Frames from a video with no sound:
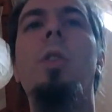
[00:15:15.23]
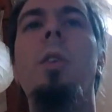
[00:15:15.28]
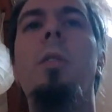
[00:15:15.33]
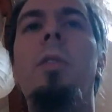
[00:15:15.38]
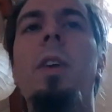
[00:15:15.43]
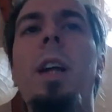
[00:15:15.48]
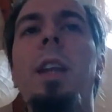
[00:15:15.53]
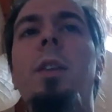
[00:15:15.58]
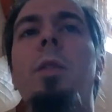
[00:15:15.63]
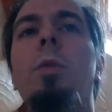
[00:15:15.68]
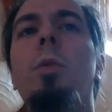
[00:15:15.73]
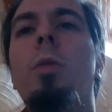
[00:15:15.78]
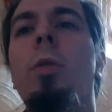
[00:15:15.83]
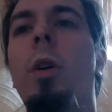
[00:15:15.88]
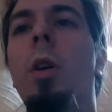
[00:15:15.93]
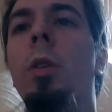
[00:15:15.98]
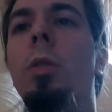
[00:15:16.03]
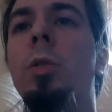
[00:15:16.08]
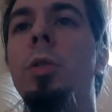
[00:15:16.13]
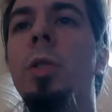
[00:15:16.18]
the value
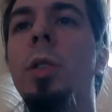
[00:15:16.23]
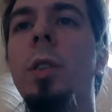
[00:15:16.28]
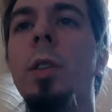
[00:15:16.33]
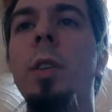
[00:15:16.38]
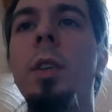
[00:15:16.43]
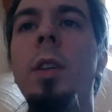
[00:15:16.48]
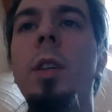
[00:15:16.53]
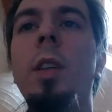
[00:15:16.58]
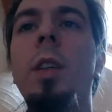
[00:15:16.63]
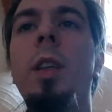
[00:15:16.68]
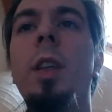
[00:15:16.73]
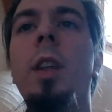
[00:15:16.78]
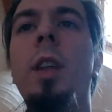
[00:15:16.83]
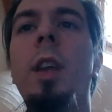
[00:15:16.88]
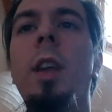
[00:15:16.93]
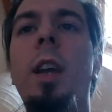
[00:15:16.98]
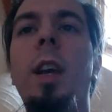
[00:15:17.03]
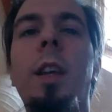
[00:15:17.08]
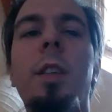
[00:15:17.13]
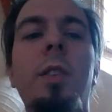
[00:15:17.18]
grows.
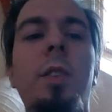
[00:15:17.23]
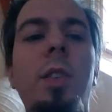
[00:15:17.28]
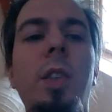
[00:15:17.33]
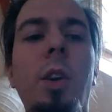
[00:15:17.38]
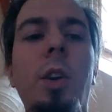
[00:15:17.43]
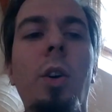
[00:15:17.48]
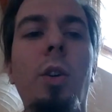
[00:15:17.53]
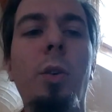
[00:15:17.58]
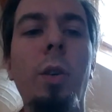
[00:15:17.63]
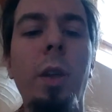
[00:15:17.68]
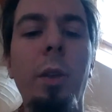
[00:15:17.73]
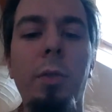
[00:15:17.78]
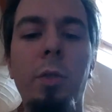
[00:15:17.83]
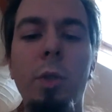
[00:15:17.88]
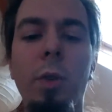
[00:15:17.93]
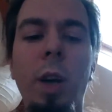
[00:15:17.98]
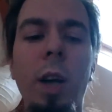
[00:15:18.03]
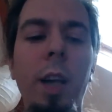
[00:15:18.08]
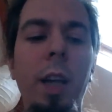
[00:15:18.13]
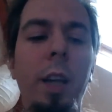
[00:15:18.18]
And so if you
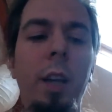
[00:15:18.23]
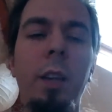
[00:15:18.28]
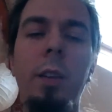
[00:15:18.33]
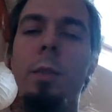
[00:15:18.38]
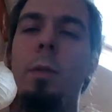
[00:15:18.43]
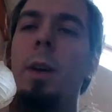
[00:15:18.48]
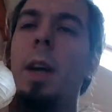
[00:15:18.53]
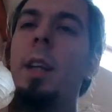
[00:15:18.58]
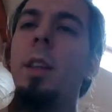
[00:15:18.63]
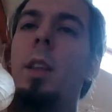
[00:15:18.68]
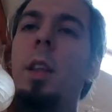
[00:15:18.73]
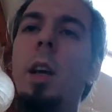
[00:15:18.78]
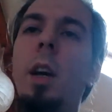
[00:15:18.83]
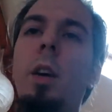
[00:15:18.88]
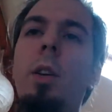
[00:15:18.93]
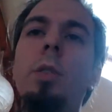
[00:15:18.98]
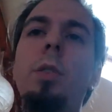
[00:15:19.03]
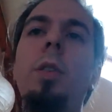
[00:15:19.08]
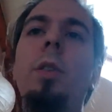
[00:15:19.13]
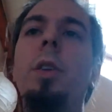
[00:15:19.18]
are in right
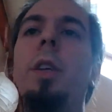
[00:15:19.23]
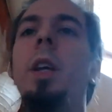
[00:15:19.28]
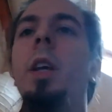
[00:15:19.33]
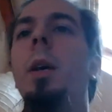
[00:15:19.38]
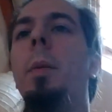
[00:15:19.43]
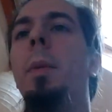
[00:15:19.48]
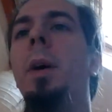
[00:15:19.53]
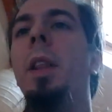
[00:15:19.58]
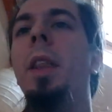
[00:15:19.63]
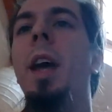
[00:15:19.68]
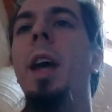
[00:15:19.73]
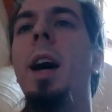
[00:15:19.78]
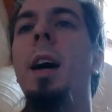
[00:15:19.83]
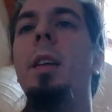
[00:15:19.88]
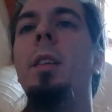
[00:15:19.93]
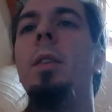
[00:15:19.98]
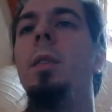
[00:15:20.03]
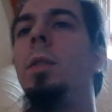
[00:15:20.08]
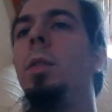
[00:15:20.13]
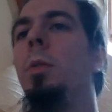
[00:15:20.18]
now talking about
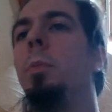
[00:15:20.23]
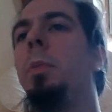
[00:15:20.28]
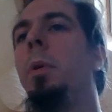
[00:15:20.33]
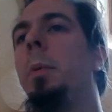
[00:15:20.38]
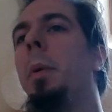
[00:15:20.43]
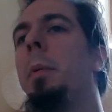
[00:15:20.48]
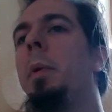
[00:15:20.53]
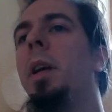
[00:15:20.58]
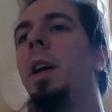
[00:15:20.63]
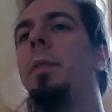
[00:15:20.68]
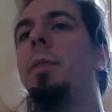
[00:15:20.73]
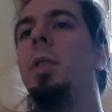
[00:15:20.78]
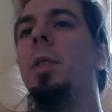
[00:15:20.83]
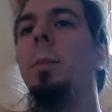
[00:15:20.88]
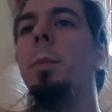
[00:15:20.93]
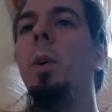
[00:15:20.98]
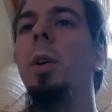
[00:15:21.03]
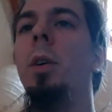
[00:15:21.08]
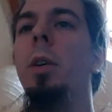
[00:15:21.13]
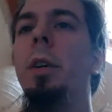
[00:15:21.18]
that, you probably have
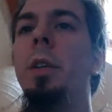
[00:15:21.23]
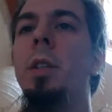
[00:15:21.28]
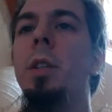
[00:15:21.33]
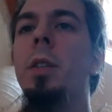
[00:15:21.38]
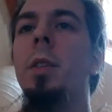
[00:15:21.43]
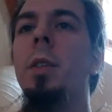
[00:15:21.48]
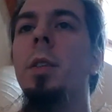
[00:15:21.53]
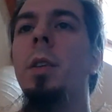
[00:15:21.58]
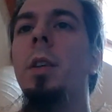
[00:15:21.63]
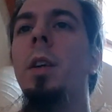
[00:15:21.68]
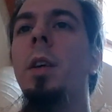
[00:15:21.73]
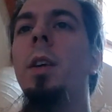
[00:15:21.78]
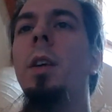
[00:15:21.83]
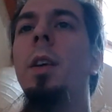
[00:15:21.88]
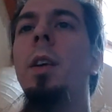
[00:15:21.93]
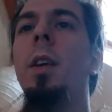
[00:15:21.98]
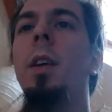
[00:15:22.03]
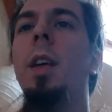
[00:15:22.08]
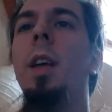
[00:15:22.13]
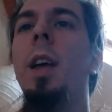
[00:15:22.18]
some coins.
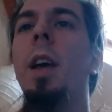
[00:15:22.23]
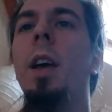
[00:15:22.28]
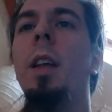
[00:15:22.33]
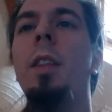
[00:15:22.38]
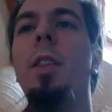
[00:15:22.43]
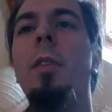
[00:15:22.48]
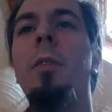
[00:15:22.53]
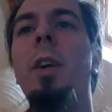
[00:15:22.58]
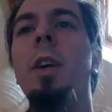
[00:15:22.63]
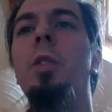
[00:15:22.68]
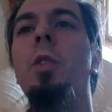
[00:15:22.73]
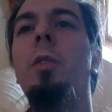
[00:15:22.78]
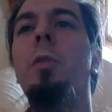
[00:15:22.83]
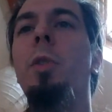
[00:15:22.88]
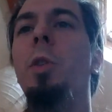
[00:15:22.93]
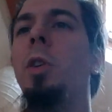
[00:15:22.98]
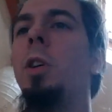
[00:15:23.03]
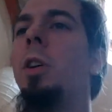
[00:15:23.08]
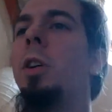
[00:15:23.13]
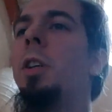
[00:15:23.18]
And the value of
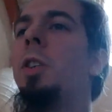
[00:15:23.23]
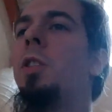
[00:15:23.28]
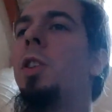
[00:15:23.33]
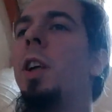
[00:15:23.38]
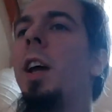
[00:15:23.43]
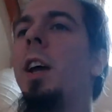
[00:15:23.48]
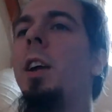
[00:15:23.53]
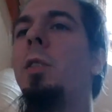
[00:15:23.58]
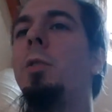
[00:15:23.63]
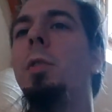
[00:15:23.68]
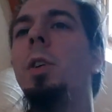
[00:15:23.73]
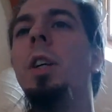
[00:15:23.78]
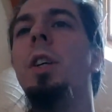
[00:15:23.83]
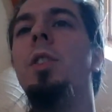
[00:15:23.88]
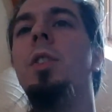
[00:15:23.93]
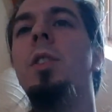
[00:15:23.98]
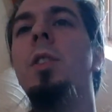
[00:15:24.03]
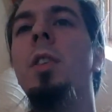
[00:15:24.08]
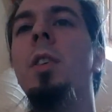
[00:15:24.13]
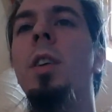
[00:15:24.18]
your coin is going to
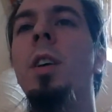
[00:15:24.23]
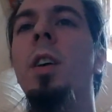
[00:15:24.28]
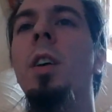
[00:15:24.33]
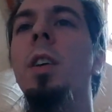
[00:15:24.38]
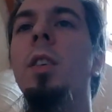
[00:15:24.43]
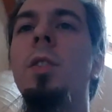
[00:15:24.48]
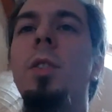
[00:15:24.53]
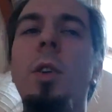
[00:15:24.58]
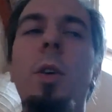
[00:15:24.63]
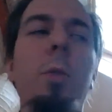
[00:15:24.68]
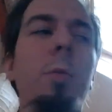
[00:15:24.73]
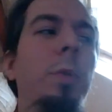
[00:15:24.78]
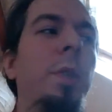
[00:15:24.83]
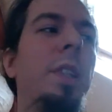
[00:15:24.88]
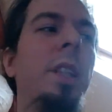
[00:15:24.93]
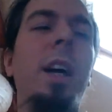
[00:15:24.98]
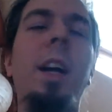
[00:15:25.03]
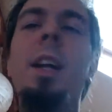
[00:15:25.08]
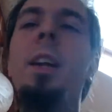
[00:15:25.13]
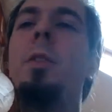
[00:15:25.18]
increase. So with
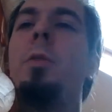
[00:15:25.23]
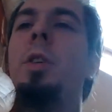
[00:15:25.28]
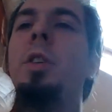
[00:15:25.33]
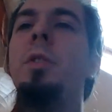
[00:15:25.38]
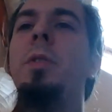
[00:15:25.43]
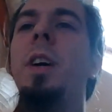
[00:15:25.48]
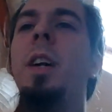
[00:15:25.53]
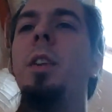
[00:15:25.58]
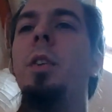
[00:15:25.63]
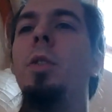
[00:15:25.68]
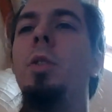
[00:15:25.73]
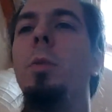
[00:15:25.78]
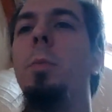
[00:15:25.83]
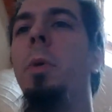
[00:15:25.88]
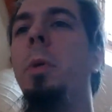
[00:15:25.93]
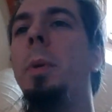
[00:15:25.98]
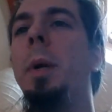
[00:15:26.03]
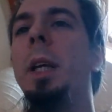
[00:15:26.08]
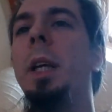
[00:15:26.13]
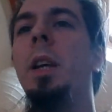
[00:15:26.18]
that increased value, you
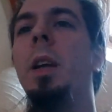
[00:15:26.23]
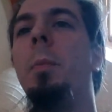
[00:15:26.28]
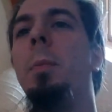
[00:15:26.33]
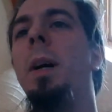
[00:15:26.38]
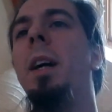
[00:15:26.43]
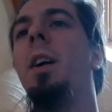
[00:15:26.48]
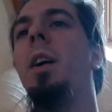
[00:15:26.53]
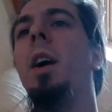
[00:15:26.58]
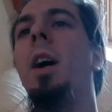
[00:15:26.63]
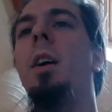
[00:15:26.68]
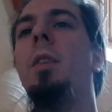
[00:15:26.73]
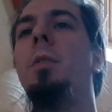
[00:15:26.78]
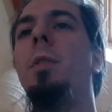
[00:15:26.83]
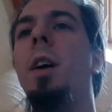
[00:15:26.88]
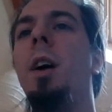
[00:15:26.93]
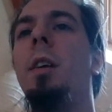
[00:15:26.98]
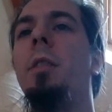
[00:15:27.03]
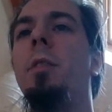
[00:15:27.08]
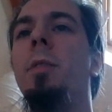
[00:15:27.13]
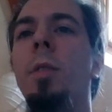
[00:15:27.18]
probably can buy a hard
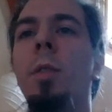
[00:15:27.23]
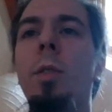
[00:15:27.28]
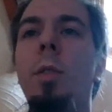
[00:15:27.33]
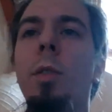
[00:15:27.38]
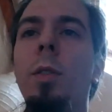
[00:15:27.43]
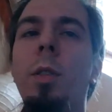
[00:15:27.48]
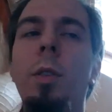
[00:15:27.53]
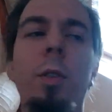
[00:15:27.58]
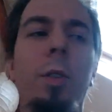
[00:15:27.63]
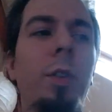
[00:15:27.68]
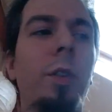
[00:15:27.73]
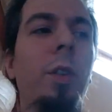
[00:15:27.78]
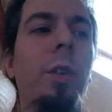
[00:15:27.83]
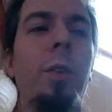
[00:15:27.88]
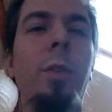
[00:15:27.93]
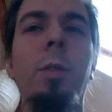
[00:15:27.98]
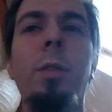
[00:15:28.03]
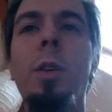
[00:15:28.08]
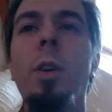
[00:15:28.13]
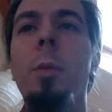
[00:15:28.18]
drive or, you
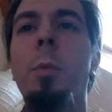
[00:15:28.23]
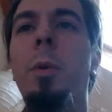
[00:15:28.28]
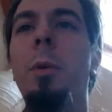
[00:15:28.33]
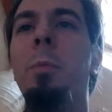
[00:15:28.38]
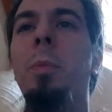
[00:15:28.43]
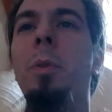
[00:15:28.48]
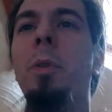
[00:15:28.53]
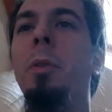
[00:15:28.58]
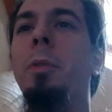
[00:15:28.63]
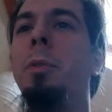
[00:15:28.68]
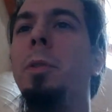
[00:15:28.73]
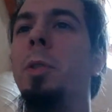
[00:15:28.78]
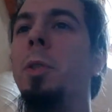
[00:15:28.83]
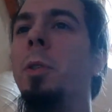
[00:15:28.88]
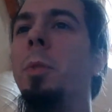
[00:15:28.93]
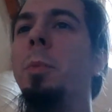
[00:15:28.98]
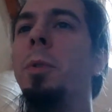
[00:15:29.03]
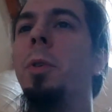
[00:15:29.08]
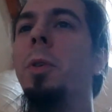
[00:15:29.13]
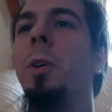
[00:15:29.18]
know, a more powerful
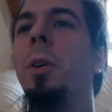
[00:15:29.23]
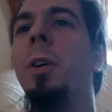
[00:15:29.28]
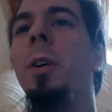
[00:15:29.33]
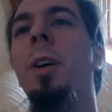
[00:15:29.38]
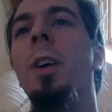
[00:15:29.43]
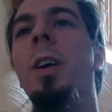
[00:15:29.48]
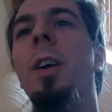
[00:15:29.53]
computer.